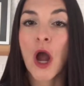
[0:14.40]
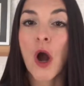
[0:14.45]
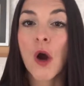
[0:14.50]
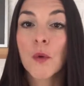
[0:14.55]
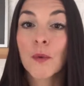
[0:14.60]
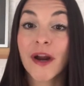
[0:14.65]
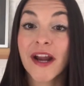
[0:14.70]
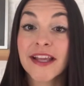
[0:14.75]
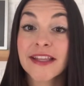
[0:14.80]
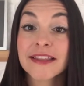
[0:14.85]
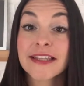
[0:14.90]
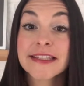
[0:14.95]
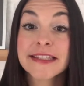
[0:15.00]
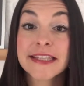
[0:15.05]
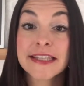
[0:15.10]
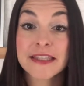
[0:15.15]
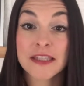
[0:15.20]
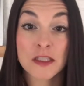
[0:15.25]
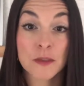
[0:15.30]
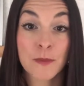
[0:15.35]
All right,
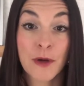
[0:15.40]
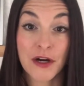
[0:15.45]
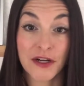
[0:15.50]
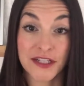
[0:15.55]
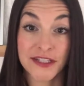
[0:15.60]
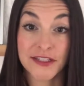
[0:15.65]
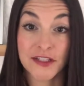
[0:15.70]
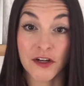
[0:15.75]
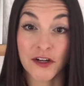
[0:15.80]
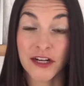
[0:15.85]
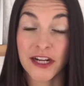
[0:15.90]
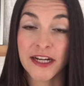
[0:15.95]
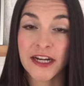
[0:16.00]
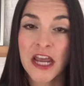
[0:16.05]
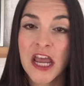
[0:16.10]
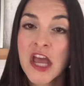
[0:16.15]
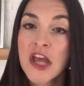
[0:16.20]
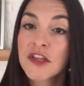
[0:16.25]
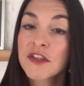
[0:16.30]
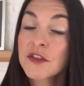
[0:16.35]
let's get this party
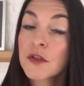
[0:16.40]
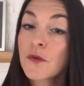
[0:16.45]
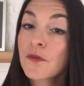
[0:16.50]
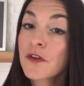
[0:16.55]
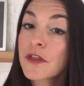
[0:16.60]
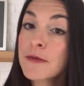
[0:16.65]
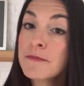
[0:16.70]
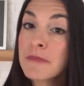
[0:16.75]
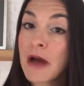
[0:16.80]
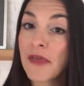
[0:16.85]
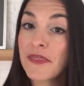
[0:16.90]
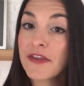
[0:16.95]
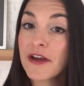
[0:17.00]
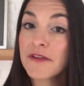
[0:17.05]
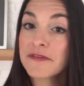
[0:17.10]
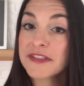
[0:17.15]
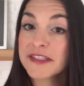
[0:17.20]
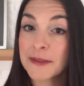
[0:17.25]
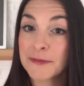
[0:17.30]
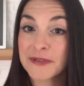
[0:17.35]
started. So for the
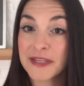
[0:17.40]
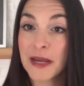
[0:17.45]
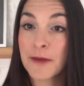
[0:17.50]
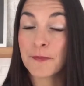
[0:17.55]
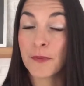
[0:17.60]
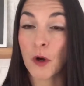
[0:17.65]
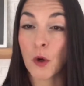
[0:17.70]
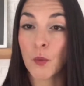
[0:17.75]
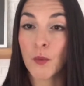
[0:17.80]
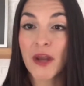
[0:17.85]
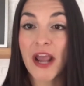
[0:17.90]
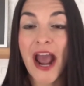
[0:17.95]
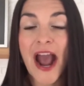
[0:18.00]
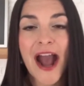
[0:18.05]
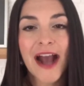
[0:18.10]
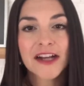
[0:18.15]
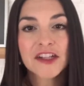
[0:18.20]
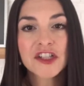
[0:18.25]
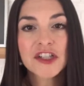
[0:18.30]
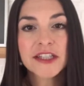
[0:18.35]
month of September, we
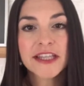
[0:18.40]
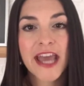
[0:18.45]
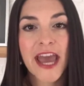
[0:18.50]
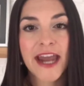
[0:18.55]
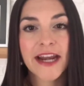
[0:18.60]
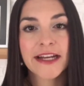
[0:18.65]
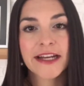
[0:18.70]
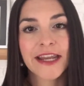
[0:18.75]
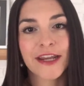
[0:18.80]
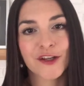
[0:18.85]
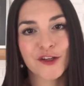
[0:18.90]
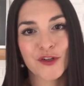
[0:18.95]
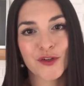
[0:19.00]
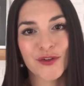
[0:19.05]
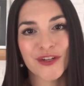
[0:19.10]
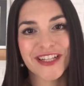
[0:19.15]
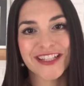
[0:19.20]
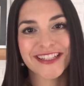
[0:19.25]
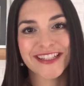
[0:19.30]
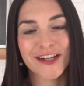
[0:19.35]
actually had an
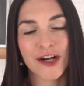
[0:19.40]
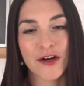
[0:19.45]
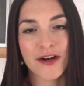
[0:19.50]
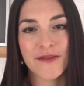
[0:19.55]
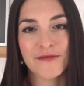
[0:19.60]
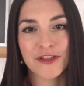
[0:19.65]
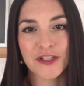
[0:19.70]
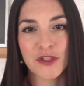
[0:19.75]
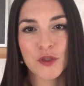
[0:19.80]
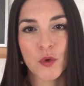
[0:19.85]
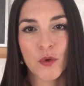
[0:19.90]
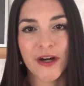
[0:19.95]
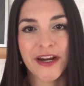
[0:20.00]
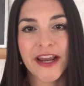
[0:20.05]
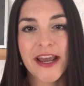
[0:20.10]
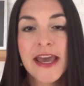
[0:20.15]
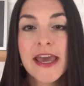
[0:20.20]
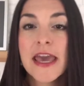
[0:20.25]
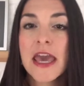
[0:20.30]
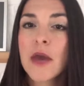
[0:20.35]
increase in our
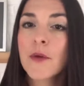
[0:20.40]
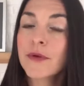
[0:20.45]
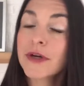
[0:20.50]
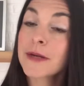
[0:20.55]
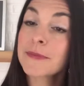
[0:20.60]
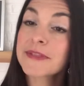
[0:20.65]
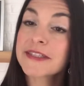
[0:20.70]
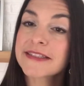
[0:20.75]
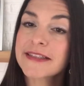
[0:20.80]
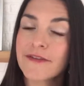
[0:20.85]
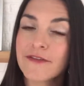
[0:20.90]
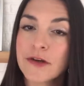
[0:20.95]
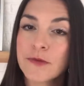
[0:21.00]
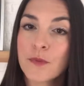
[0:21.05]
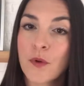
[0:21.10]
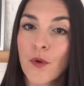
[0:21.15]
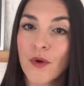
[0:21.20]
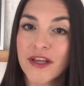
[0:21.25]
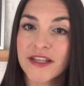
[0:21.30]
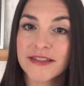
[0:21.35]
inventory. It went up
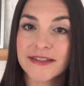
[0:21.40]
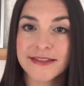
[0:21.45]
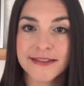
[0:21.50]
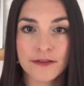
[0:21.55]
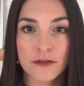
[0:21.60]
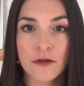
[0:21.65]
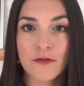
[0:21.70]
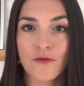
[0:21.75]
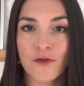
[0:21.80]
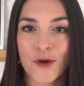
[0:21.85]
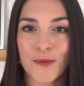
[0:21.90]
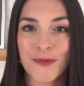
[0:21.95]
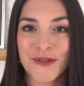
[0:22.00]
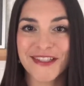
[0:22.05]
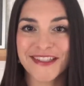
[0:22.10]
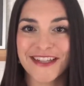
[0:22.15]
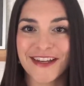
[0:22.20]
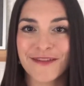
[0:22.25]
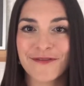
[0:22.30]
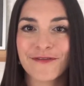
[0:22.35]

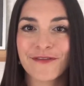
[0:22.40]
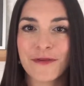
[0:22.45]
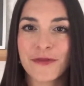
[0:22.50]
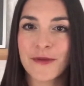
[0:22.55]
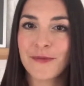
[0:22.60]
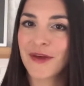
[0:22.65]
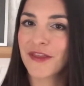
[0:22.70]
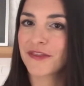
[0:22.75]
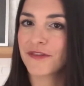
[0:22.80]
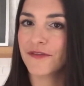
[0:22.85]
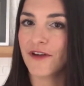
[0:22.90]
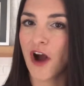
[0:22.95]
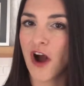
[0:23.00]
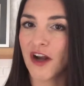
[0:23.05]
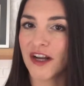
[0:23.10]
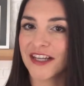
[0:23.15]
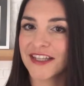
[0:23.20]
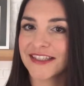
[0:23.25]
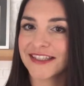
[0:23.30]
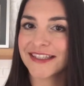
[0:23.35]
7.04% from the month of
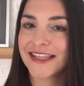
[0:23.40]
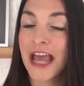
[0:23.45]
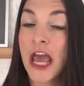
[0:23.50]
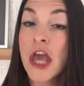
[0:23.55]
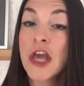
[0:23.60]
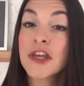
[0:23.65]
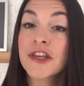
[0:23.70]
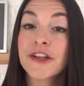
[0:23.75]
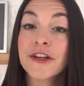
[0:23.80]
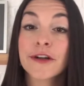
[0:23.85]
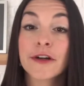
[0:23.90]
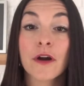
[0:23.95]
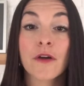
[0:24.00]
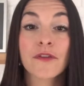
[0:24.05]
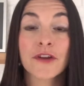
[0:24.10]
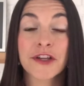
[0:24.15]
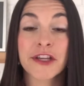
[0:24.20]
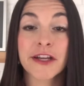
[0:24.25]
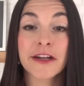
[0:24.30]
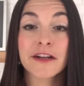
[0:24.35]
August. Year
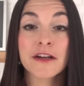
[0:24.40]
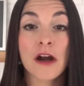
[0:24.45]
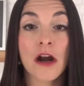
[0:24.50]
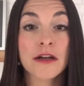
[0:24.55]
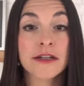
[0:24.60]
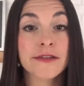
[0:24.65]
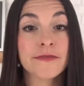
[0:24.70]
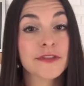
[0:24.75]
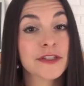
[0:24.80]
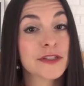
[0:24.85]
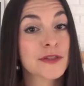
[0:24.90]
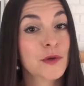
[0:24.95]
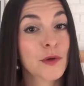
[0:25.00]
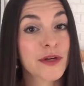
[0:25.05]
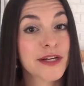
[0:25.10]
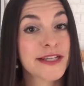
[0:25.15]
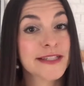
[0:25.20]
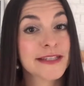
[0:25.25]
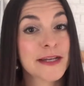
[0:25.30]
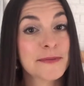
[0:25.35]
over year, our
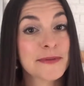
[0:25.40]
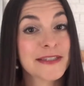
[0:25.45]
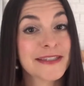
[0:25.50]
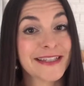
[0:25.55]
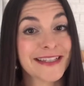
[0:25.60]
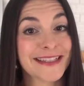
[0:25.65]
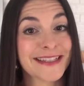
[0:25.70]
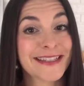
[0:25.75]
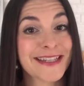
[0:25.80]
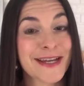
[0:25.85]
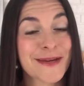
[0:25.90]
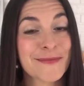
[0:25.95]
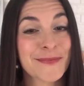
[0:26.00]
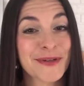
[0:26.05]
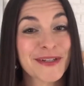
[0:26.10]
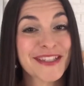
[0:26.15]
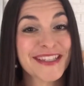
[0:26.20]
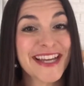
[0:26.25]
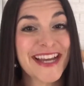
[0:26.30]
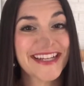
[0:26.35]
inventory is up
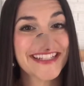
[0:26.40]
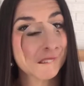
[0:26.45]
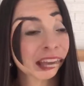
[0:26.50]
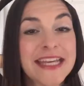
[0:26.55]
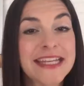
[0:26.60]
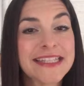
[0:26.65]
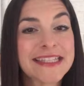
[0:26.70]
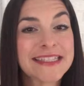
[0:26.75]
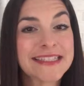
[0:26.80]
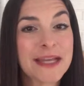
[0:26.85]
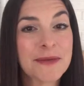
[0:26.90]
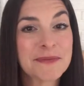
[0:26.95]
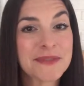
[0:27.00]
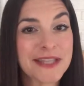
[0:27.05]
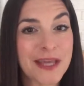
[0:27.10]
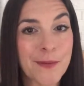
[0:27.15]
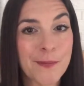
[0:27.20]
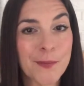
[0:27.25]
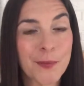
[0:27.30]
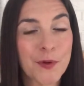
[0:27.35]
16%. In
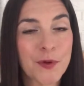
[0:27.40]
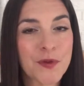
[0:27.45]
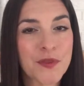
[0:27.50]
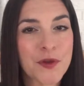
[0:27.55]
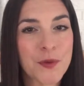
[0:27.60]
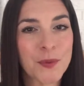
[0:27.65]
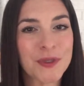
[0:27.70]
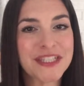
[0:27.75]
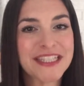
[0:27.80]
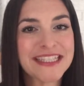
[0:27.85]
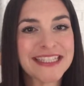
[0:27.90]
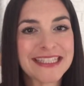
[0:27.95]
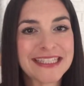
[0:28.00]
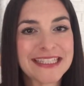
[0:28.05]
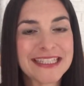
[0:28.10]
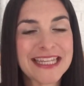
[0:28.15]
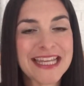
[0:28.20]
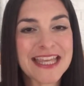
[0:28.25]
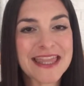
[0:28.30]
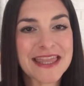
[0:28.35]
September, there were
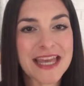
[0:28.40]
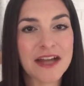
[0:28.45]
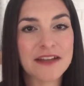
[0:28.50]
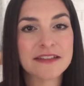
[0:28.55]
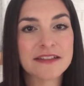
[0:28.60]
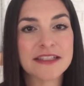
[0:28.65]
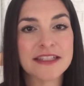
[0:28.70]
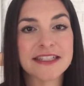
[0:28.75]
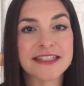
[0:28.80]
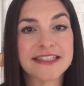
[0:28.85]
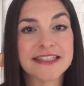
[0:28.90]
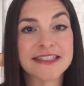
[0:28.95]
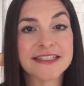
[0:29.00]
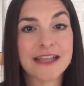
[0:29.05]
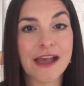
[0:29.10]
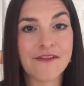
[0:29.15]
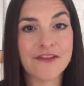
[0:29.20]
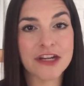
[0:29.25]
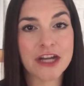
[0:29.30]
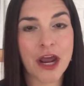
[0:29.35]

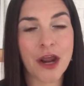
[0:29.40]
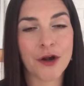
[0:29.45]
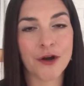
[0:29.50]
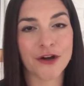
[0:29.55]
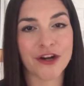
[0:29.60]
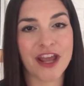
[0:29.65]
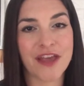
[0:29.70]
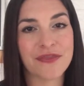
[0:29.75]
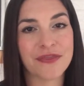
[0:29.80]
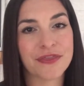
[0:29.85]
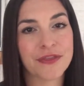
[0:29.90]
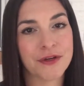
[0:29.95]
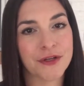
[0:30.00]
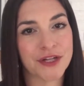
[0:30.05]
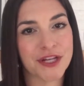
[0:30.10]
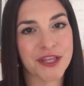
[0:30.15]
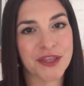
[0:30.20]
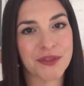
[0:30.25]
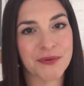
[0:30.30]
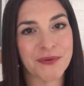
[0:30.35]

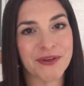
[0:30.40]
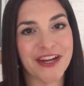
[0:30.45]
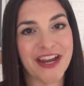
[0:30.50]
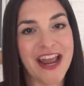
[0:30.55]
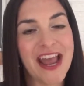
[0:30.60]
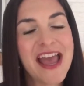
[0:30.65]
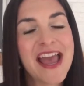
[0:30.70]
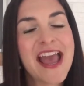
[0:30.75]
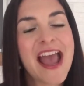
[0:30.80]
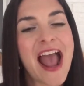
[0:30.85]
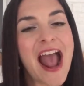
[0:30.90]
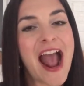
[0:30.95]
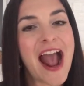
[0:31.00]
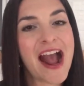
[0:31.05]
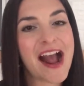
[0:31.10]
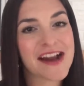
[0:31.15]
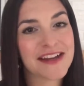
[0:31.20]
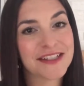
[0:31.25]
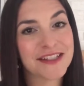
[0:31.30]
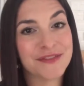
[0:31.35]
16,733
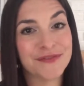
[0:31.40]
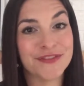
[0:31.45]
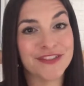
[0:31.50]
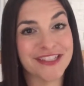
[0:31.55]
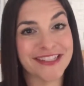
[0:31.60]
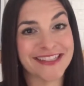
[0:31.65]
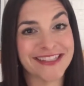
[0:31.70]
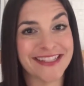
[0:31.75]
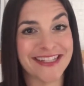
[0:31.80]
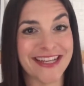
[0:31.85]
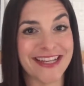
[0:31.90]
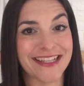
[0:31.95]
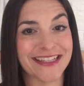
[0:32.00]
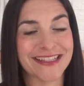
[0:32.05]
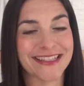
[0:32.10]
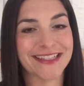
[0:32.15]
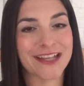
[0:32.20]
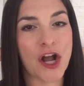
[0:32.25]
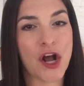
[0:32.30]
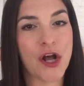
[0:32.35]
active
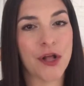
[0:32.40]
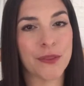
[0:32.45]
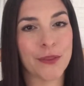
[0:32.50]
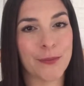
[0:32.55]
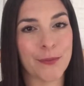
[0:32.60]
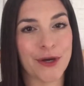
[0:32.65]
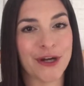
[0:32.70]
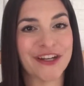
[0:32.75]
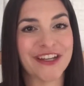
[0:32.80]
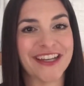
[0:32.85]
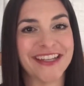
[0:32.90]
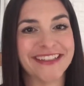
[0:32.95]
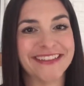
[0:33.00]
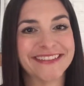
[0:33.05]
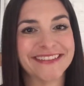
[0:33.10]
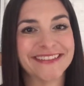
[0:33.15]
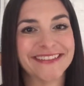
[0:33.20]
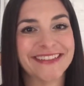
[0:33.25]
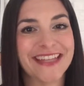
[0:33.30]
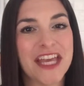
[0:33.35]
listings on the market.
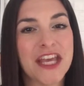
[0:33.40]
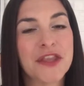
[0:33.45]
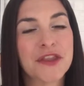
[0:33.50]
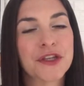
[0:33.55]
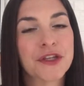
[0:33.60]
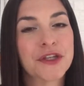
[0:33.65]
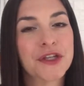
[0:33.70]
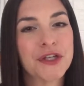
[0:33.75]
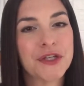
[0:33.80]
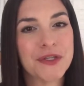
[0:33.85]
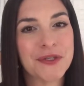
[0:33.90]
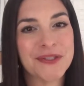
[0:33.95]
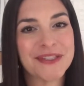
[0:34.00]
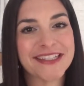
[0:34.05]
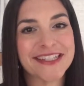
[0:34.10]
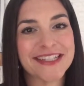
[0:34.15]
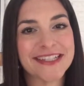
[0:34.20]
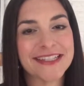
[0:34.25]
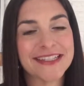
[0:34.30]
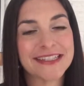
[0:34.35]
The good
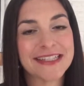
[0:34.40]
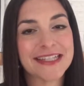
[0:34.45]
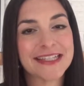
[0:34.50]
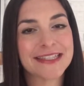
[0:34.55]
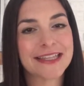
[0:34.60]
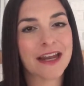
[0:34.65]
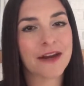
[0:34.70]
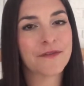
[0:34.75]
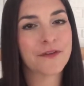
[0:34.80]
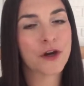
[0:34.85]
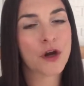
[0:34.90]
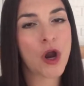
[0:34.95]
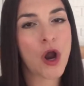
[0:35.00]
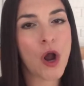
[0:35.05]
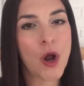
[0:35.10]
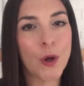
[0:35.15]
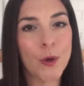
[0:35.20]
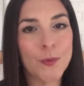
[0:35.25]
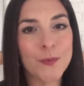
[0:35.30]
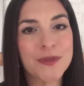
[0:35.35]
news is that if your
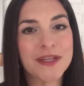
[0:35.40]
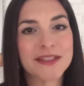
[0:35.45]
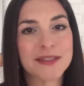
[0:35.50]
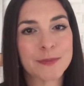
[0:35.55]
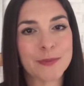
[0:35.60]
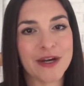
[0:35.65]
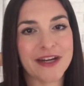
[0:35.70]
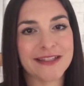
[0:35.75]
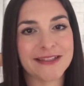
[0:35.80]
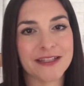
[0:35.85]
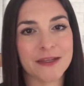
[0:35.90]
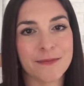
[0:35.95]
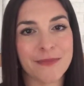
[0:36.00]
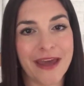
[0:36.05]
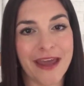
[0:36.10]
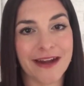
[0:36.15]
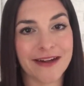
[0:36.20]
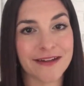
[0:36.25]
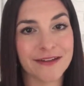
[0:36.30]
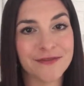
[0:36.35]
home is priced
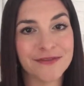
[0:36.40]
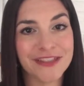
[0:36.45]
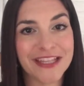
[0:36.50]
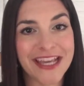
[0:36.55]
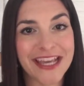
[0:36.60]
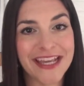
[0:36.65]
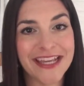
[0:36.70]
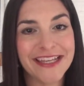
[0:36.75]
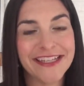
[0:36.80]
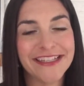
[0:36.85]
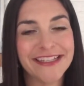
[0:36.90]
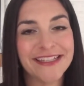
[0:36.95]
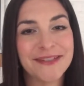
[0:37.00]
competitively